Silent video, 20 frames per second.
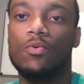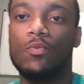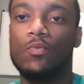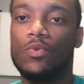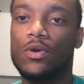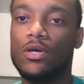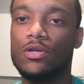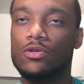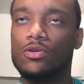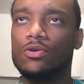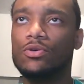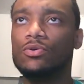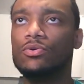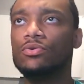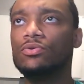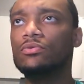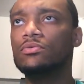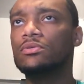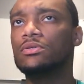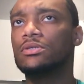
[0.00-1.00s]
we
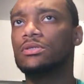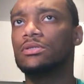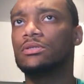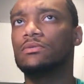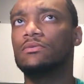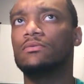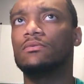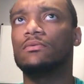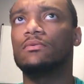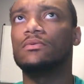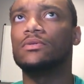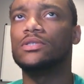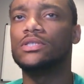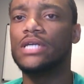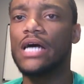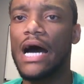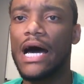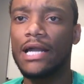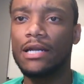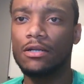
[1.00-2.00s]
use
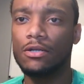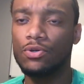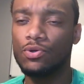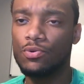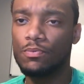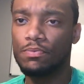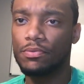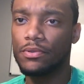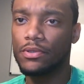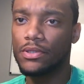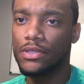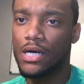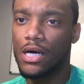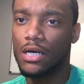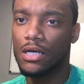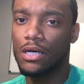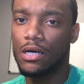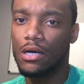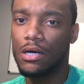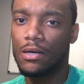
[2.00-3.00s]

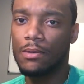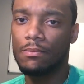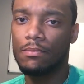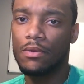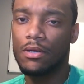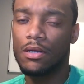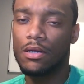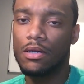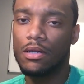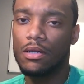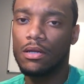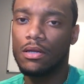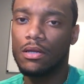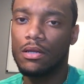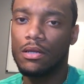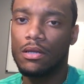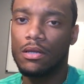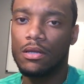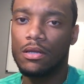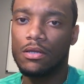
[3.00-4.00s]
.loop.com
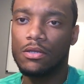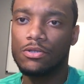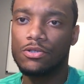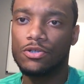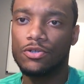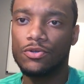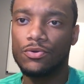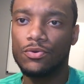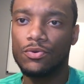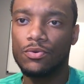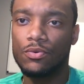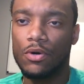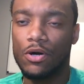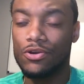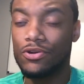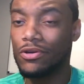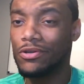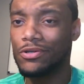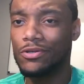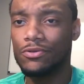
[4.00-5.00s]
to, or
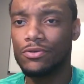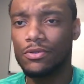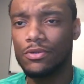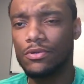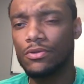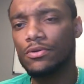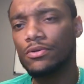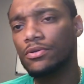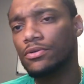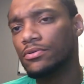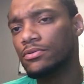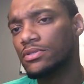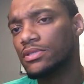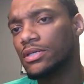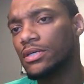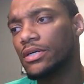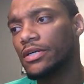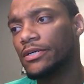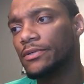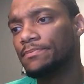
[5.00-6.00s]
you can use
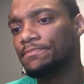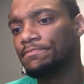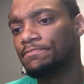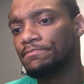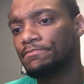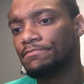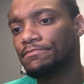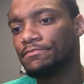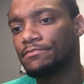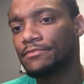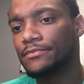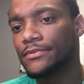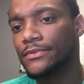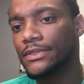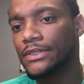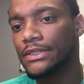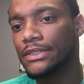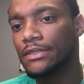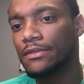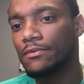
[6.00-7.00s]

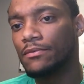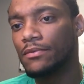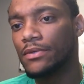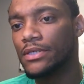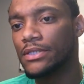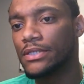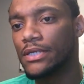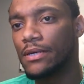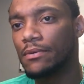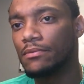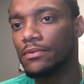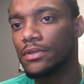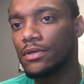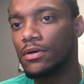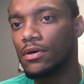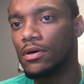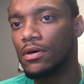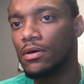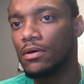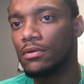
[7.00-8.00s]
what is that one
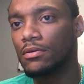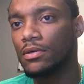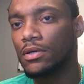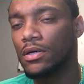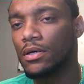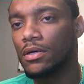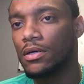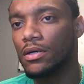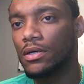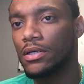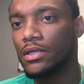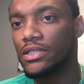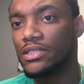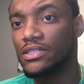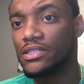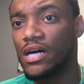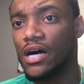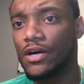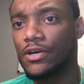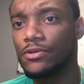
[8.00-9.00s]
called? It's
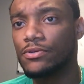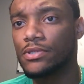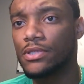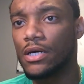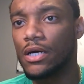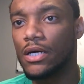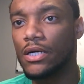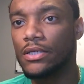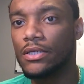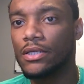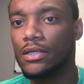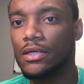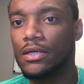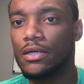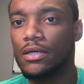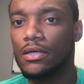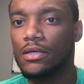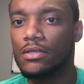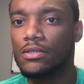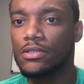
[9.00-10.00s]
DocuSign.
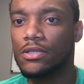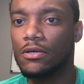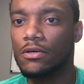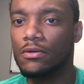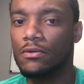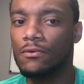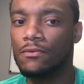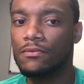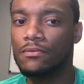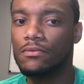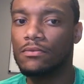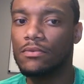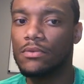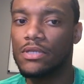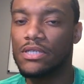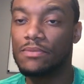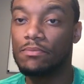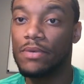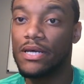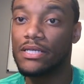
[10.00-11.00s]
So
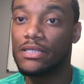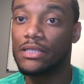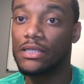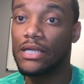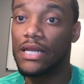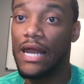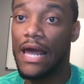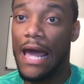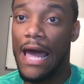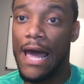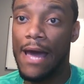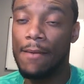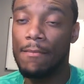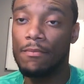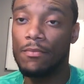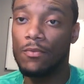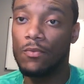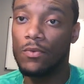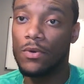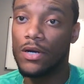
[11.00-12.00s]
it's basically an
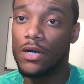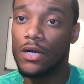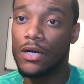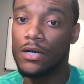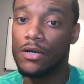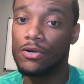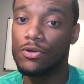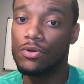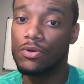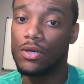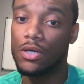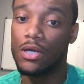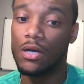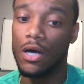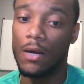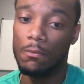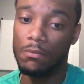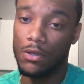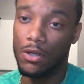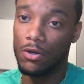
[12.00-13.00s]
app where you can
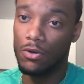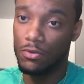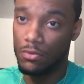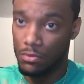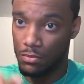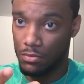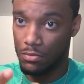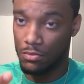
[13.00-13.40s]
upload